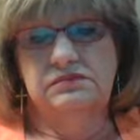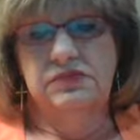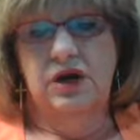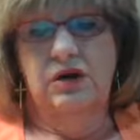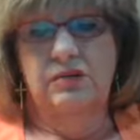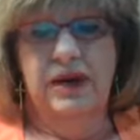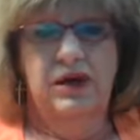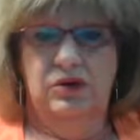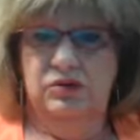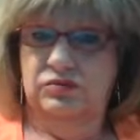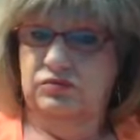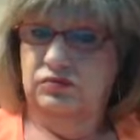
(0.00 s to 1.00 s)
bought my
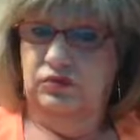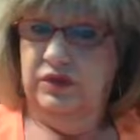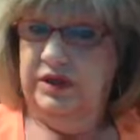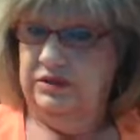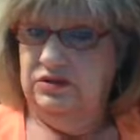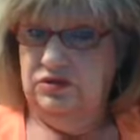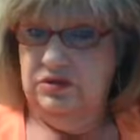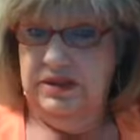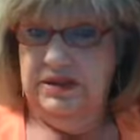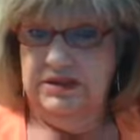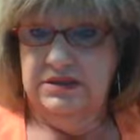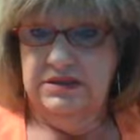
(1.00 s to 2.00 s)
own wedding
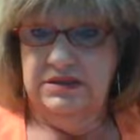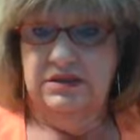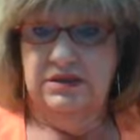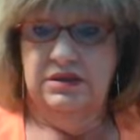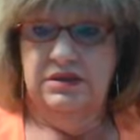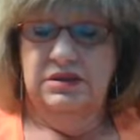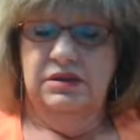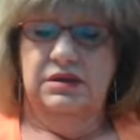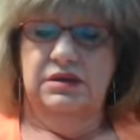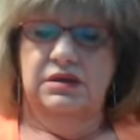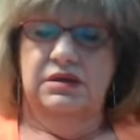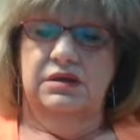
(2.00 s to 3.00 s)
dress
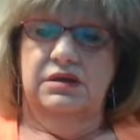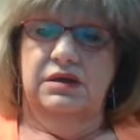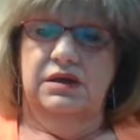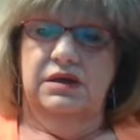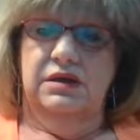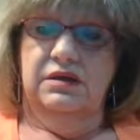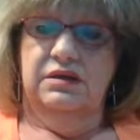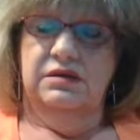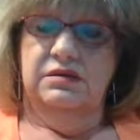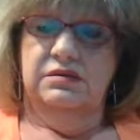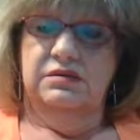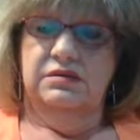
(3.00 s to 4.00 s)

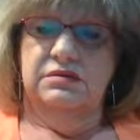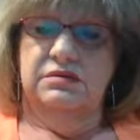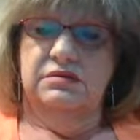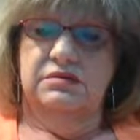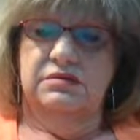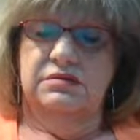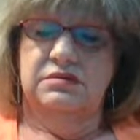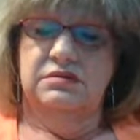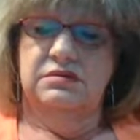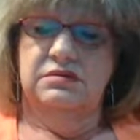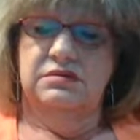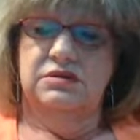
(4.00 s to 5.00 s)
and
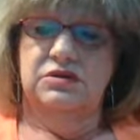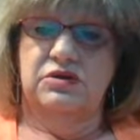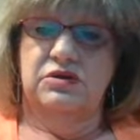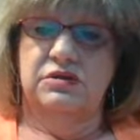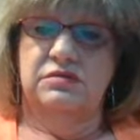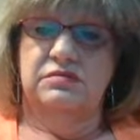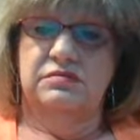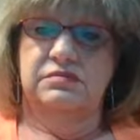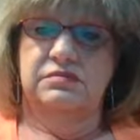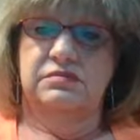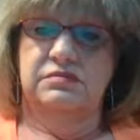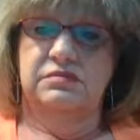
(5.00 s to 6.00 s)
started,
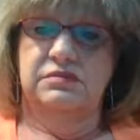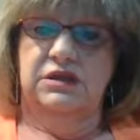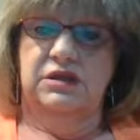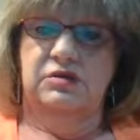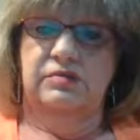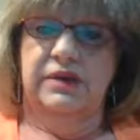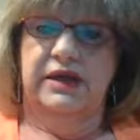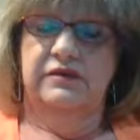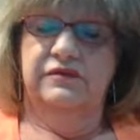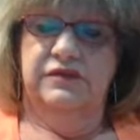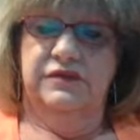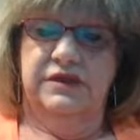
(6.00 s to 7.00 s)

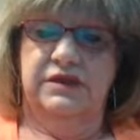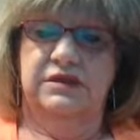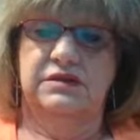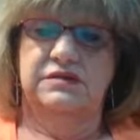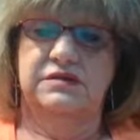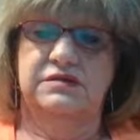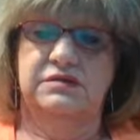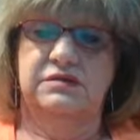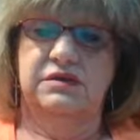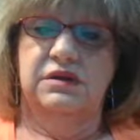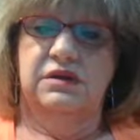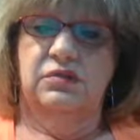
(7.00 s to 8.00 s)
paying for things.
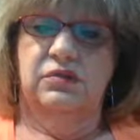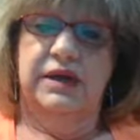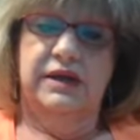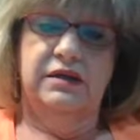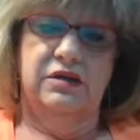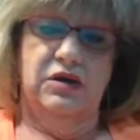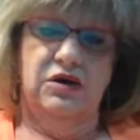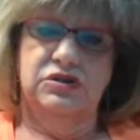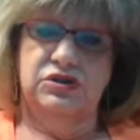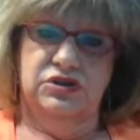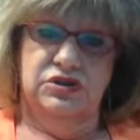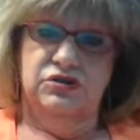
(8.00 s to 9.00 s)
And we had a
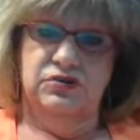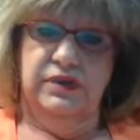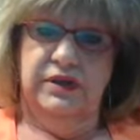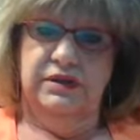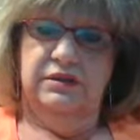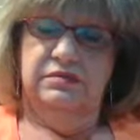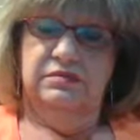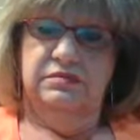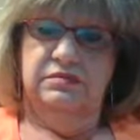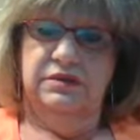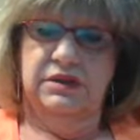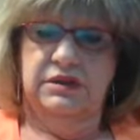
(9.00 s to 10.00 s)
large church wedding
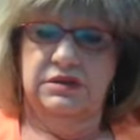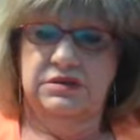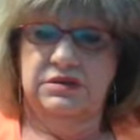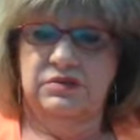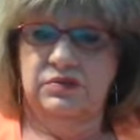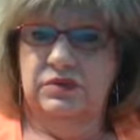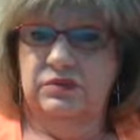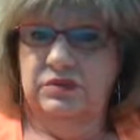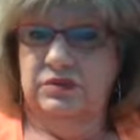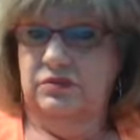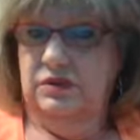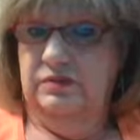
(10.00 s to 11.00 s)
because we
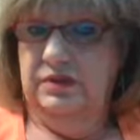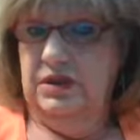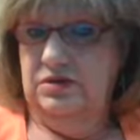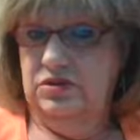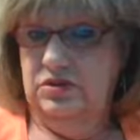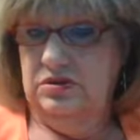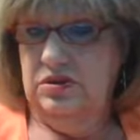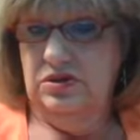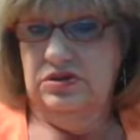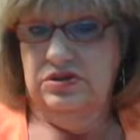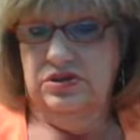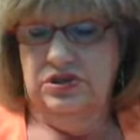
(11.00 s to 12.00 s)
belonged to a
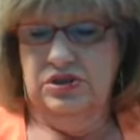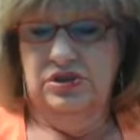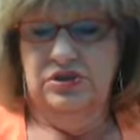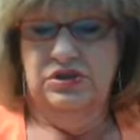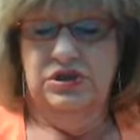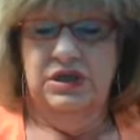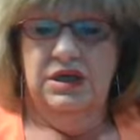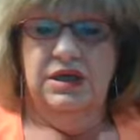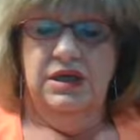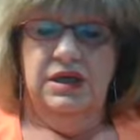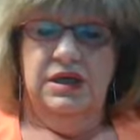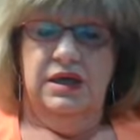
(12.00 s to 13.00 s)
large church,
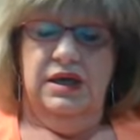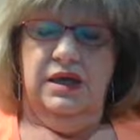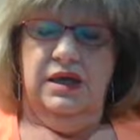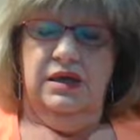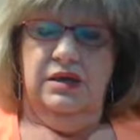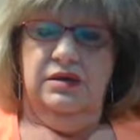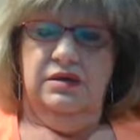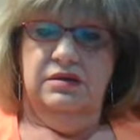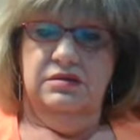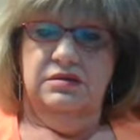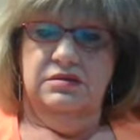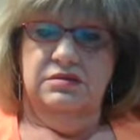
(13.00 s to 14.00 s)

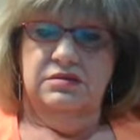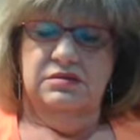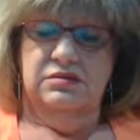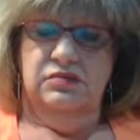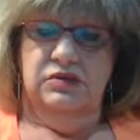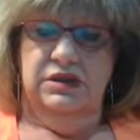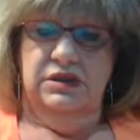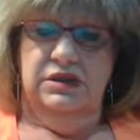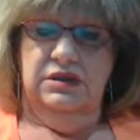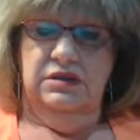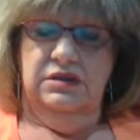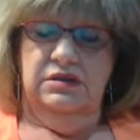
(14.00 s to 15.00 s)
and
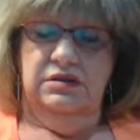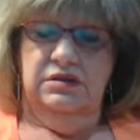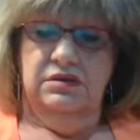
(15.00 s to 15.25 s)
we